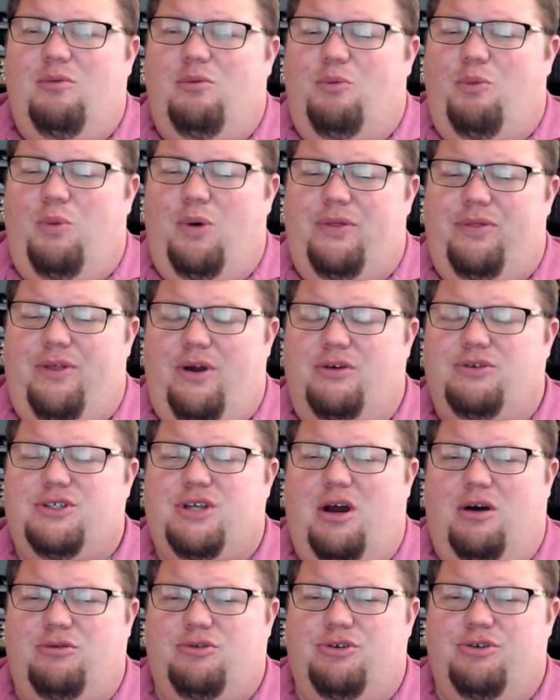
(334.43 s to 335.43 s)
with those
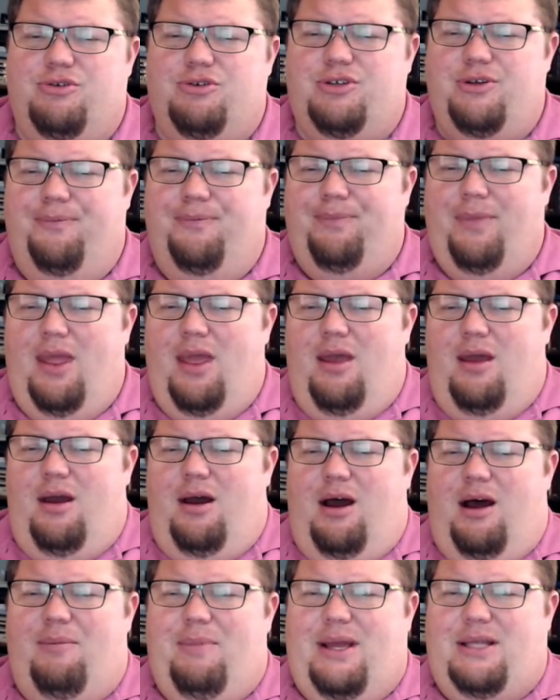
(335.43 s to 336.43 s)
cultures.
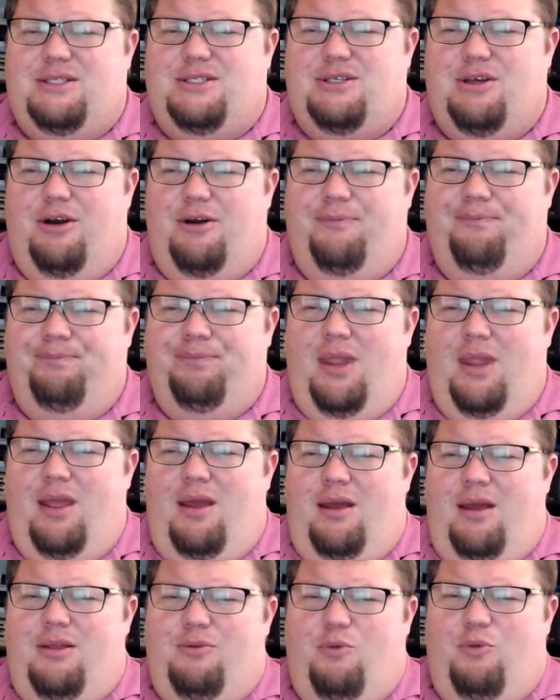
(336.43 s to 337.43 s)
And so
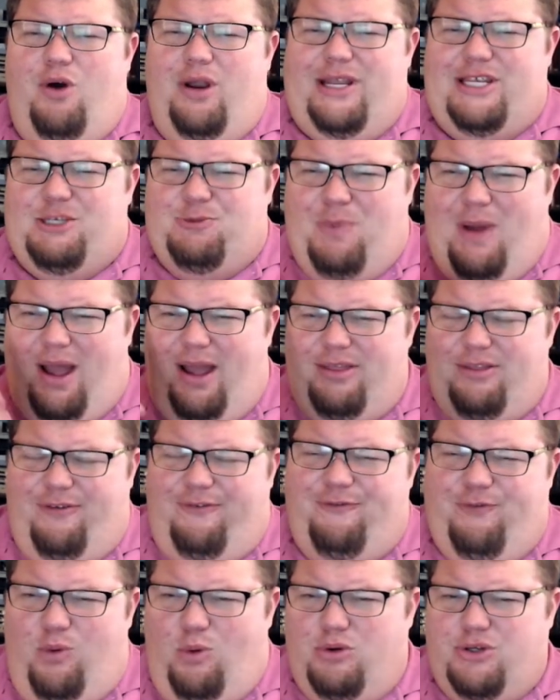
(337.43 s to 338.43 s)
one is by the
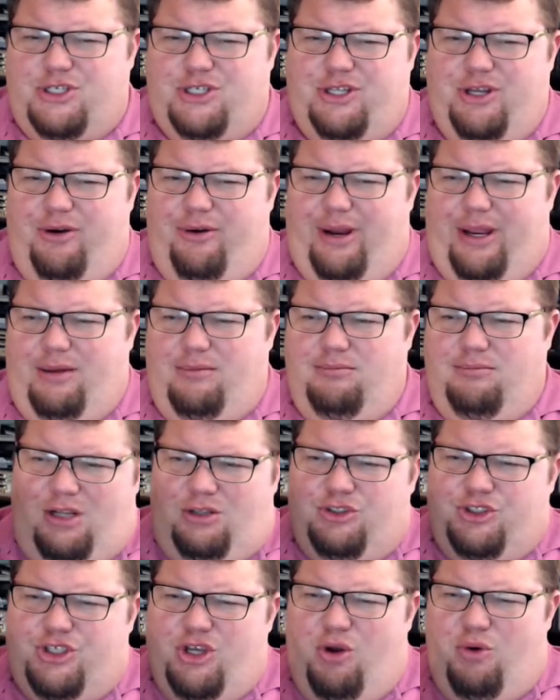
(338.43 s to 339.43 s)
force theory.
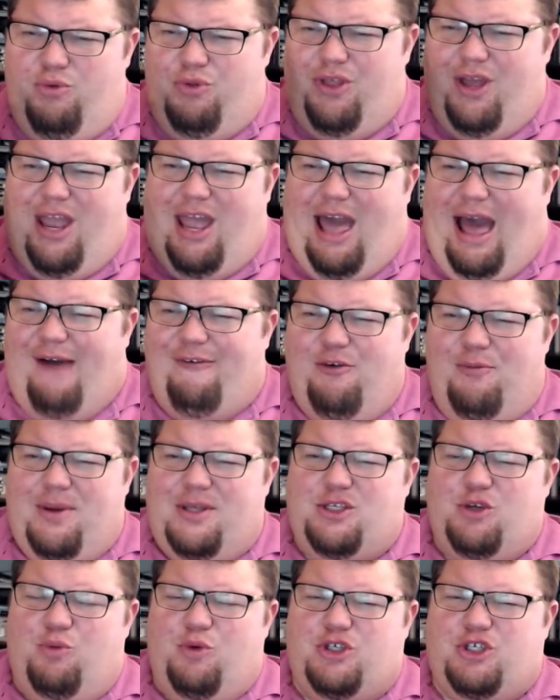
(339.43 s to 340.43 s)
So the
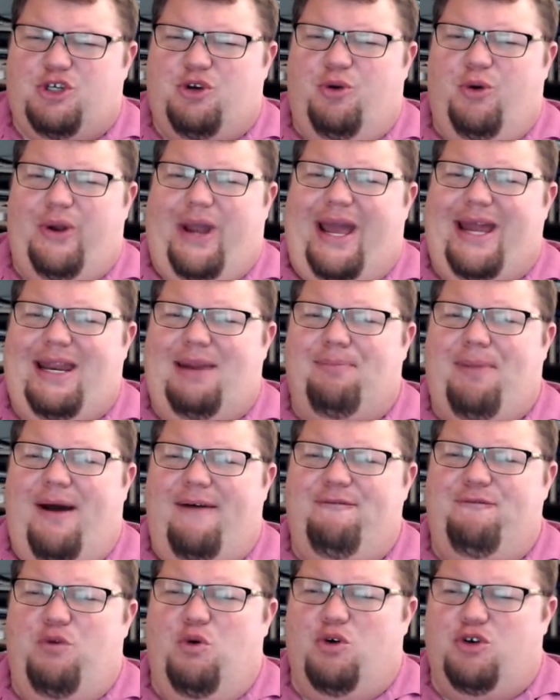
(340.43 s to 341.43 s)
government was created by
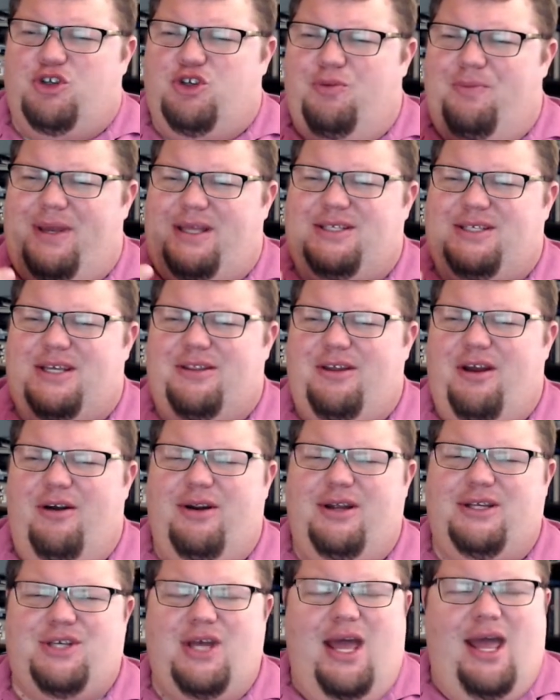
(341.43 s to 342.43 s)
force. So it means that there
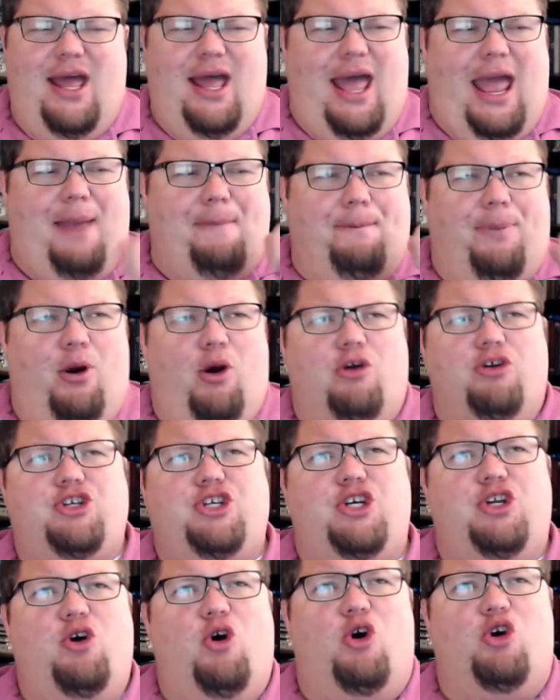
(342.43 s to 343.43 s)
is a
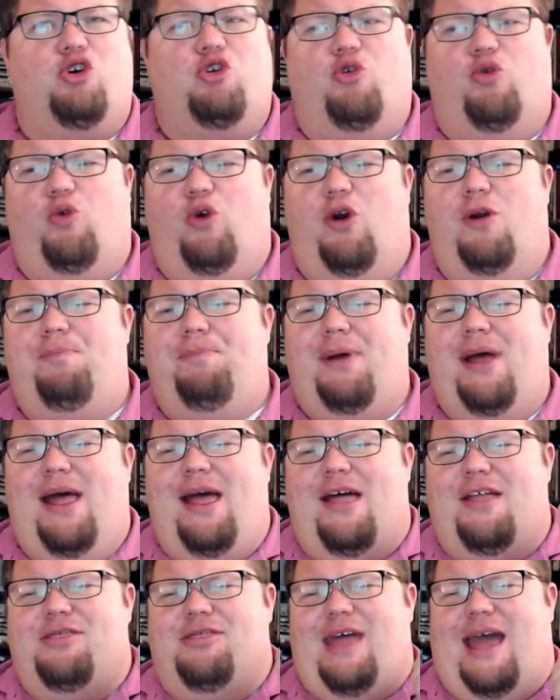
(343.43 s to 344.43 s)
person or group
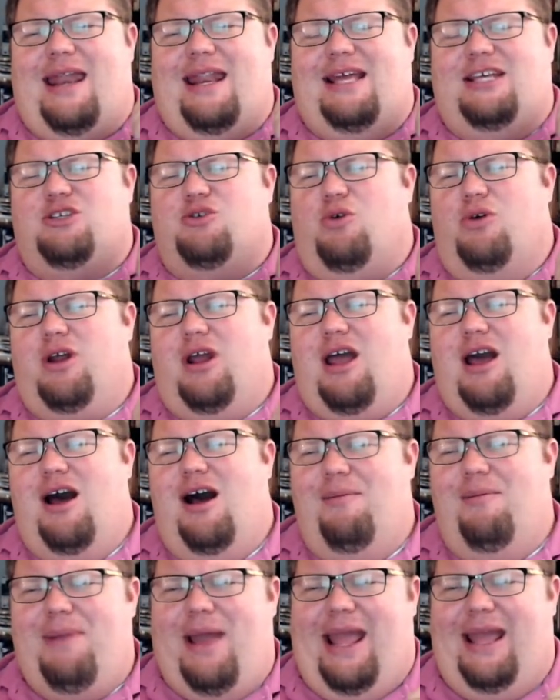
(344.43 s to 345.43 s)
that is going to
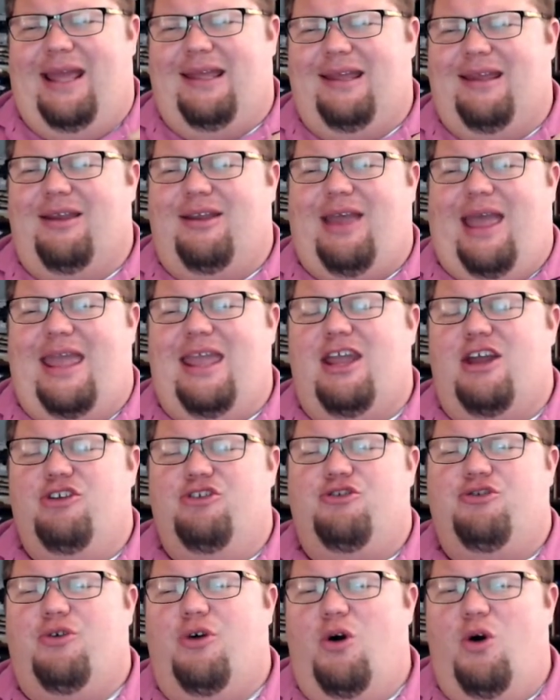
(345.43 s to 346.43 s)
come and gain
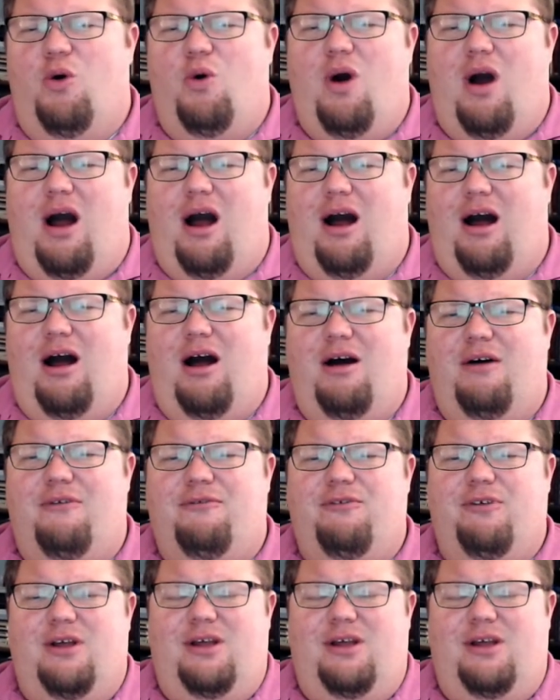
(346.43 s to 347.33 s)
control of